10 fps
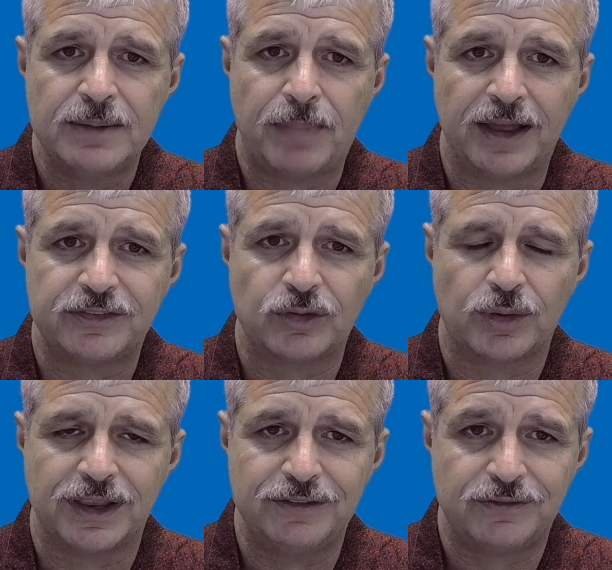based
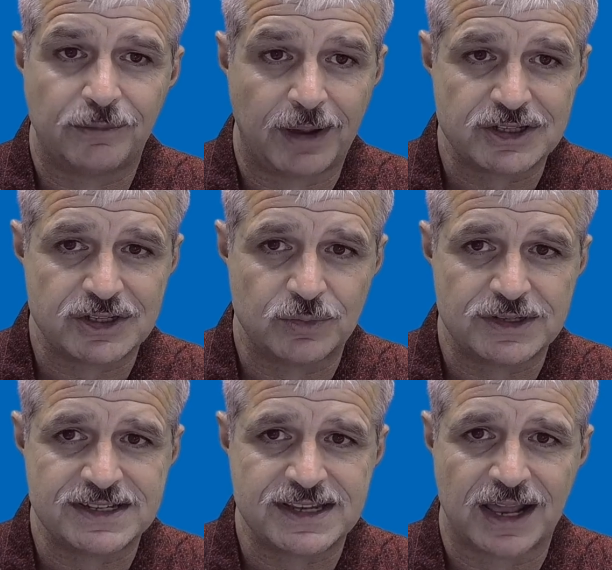on information which
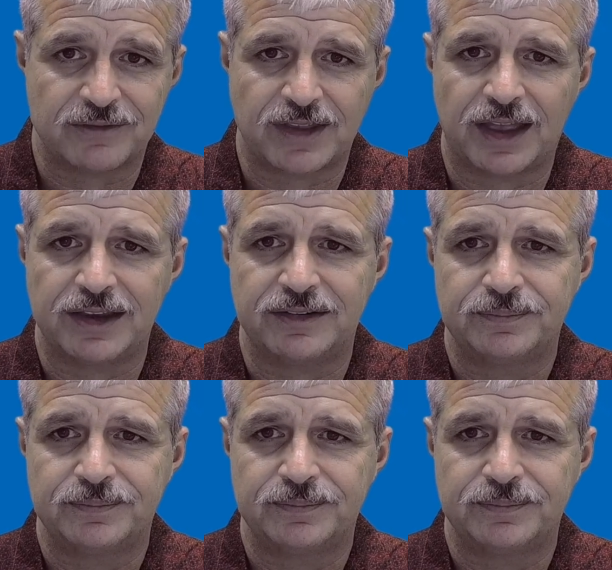is out of date.